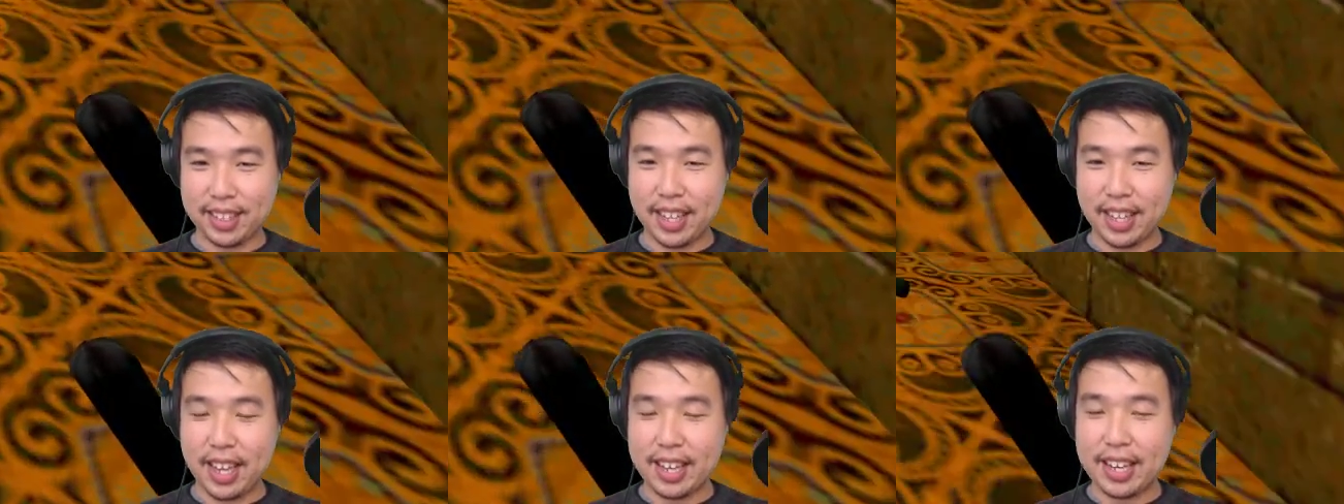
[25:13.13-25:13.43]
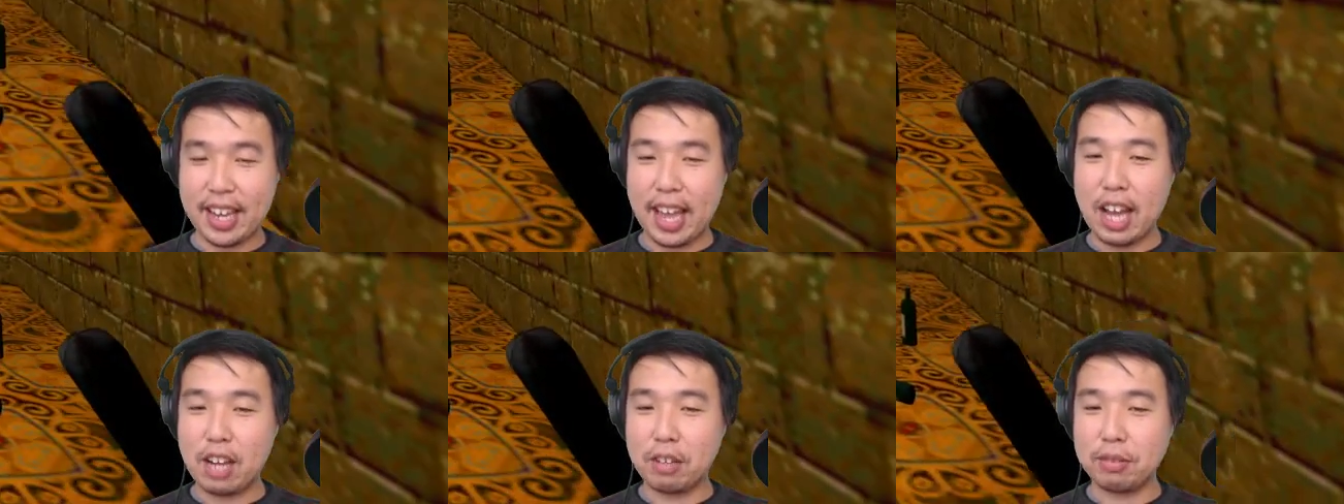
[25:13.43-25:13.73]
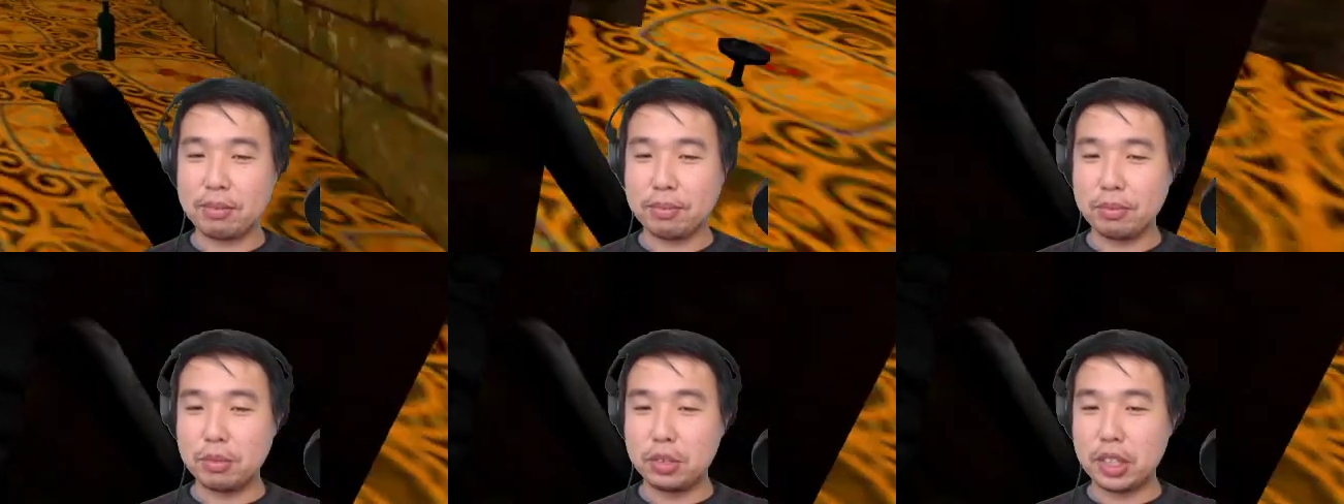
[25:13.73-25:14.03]
And
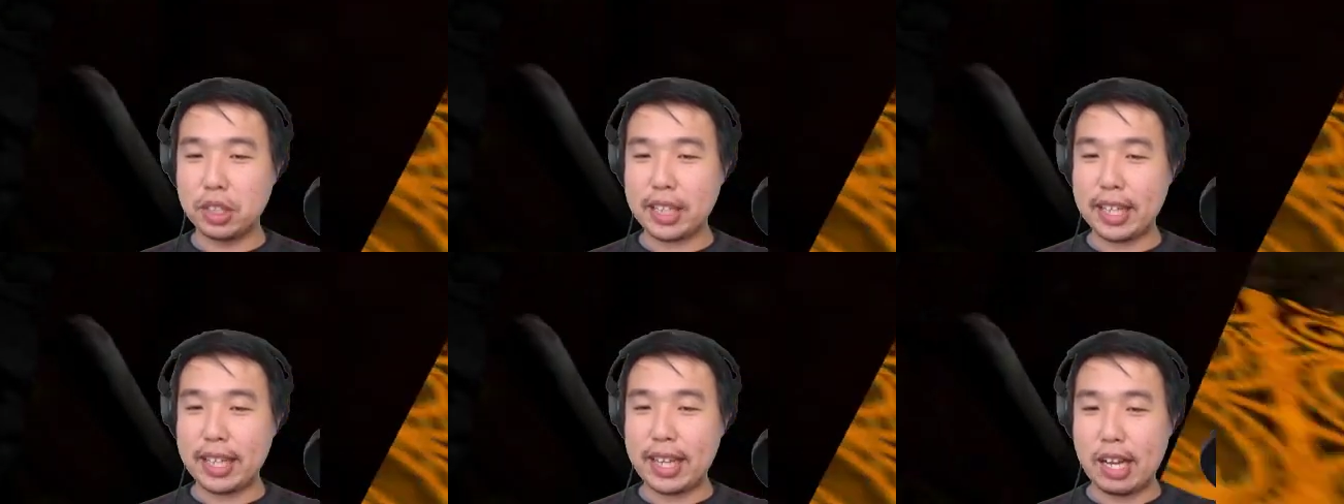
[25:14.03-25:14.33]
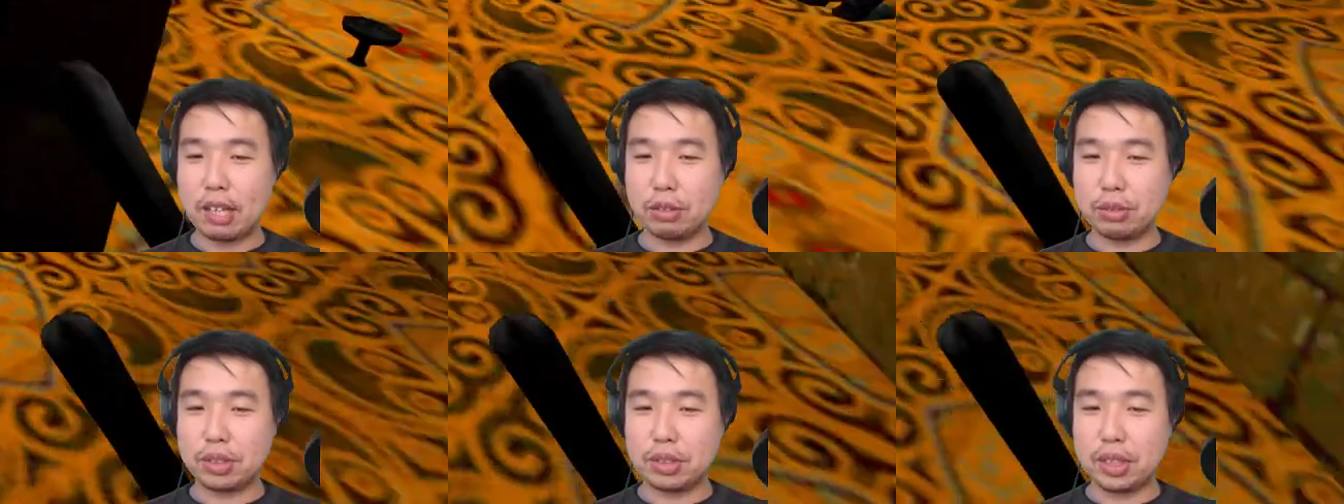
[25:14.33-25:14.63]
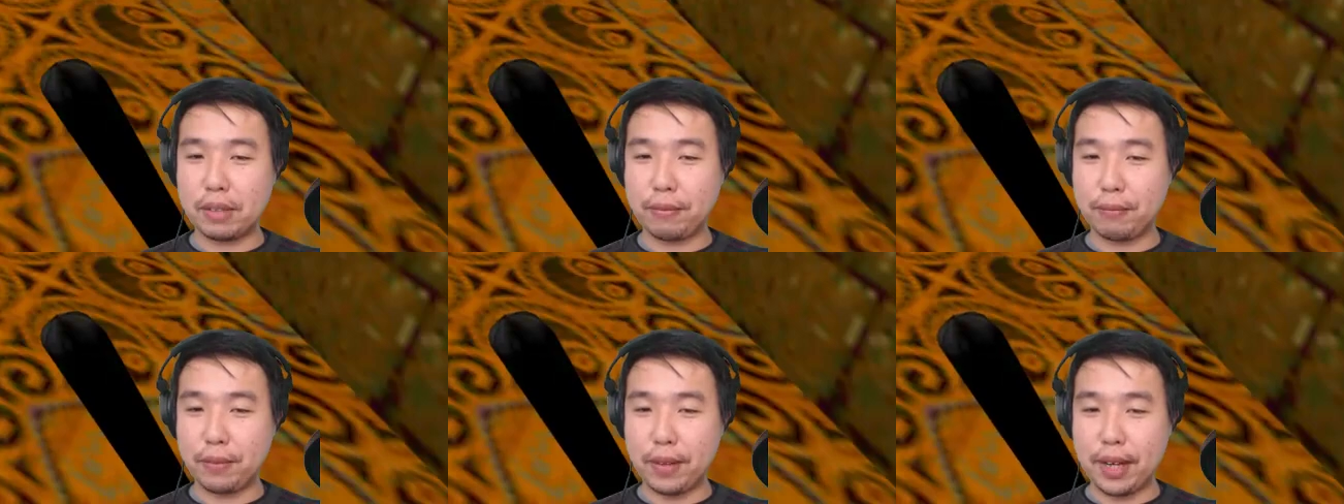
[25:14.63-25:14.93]
now, look at how
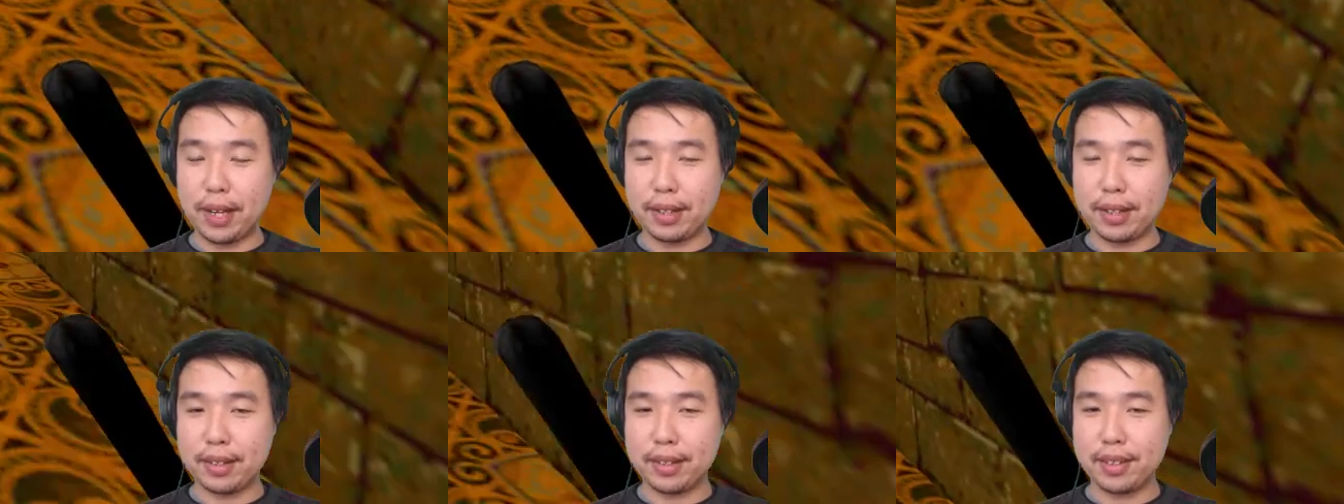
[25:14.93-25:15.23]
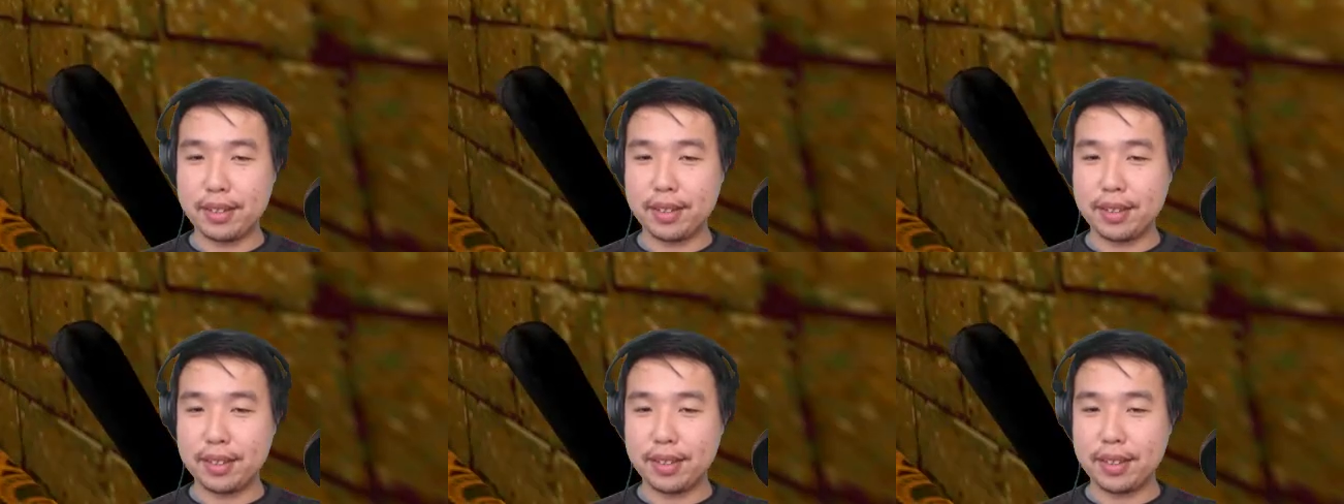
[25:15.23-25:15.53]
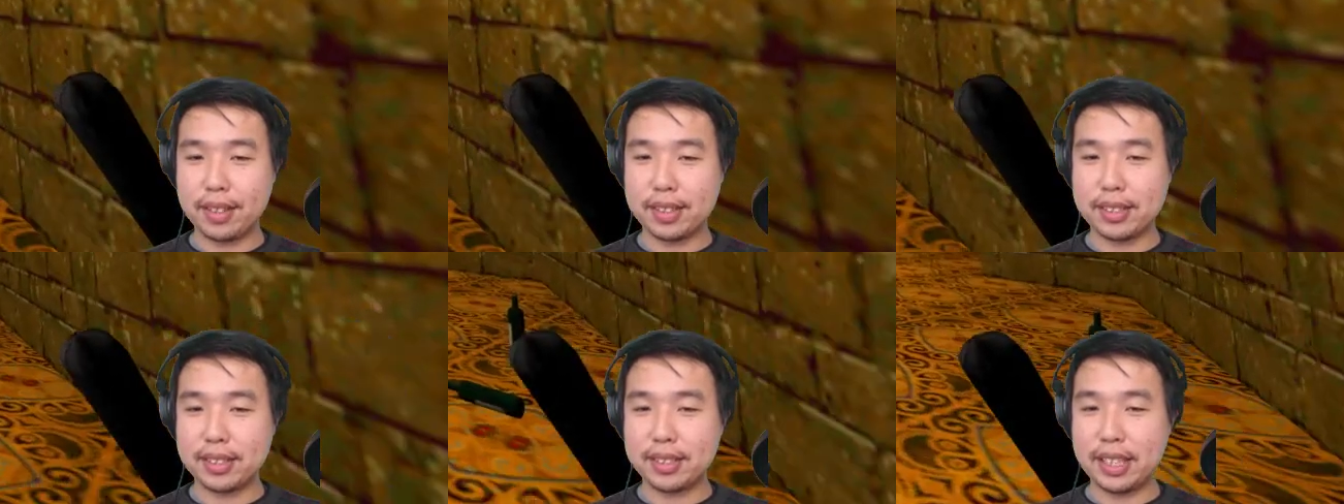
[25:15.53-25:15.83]
different
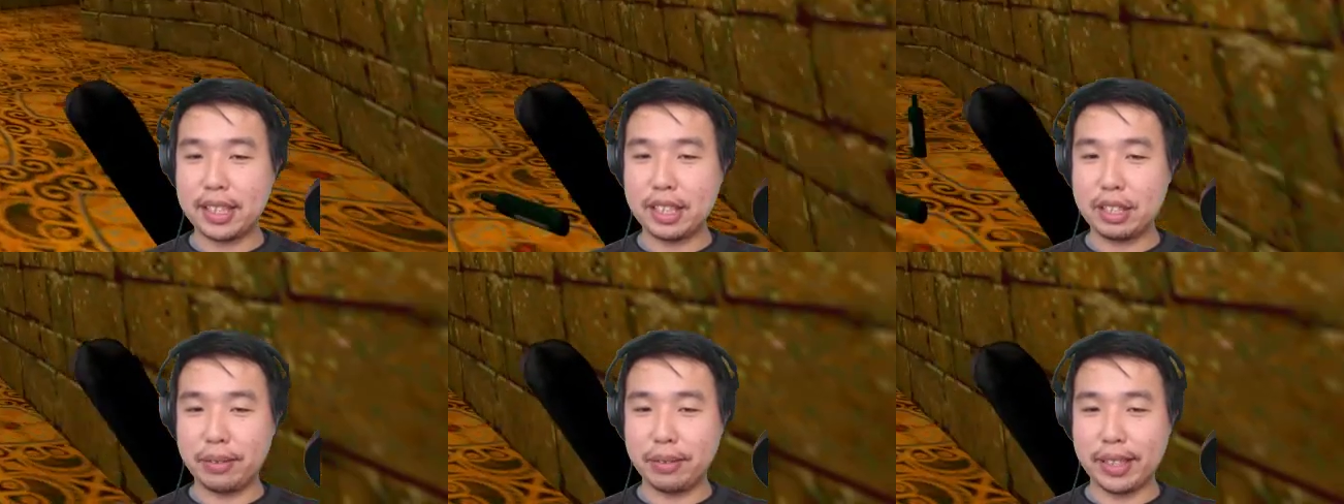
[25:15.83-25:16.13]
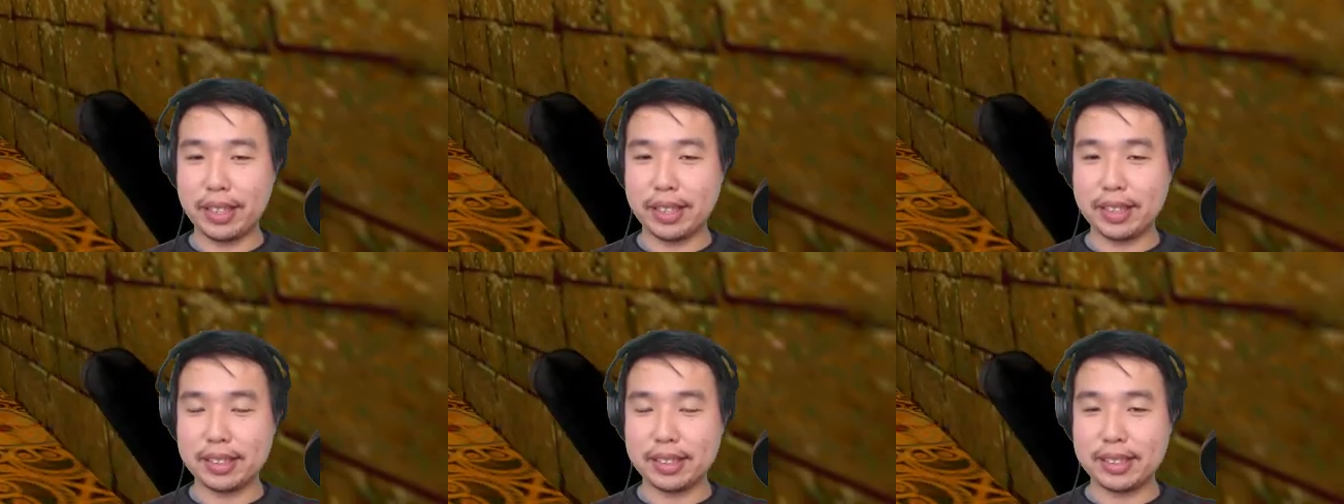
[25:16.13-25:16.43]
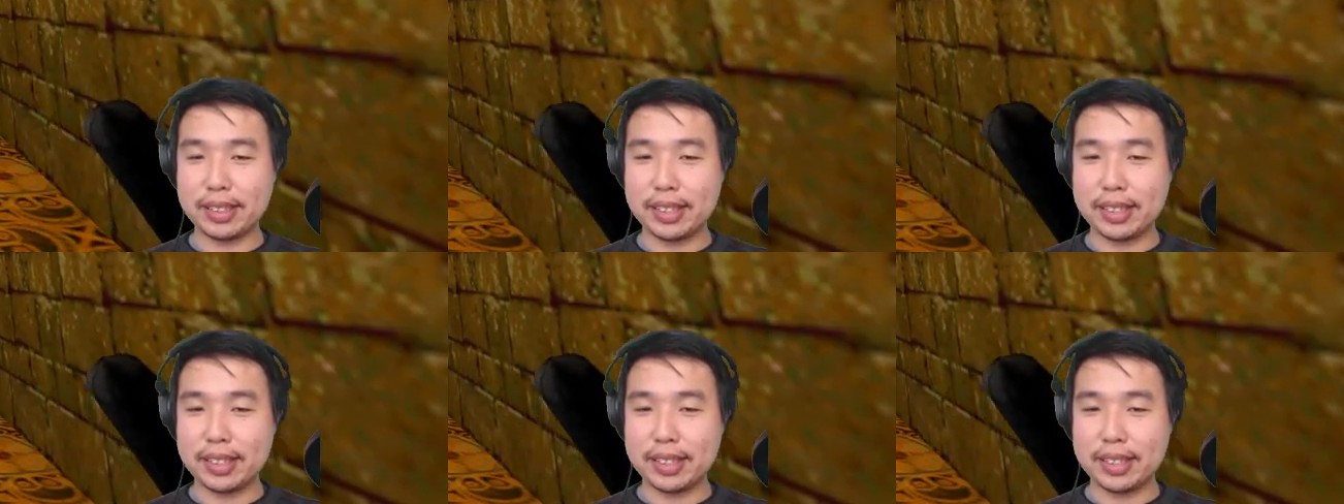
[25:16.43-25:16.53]
the scenery is.